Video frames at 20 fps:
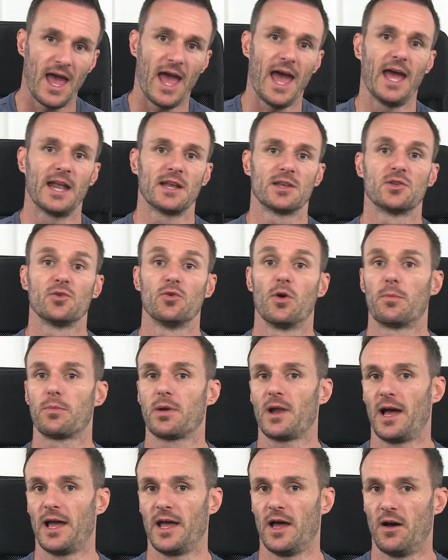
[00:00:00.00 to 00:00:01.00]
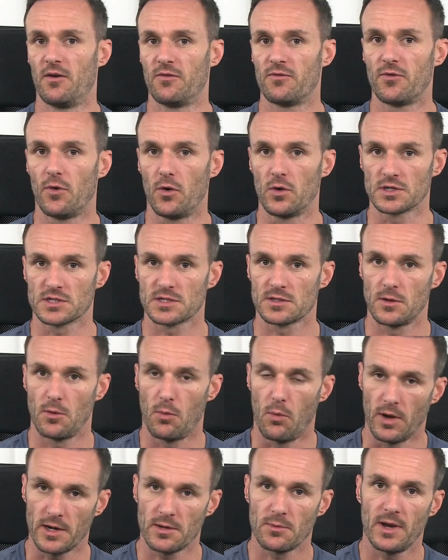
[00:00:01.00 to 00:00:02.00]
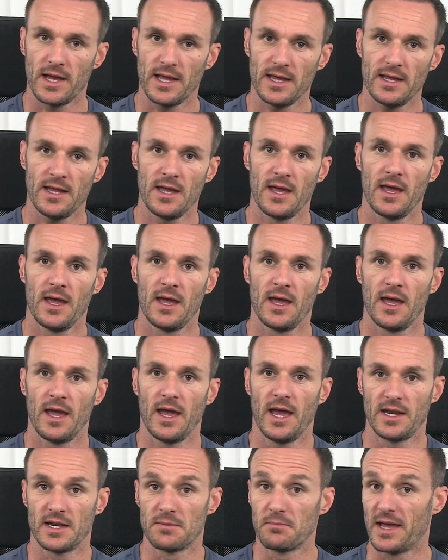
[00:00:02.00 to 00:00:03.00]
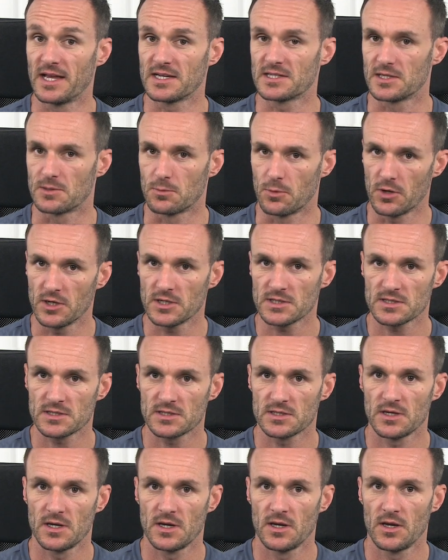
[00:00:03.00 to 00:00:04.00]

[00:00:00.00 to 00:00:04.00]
and you apply a force one way, and it makes it worse,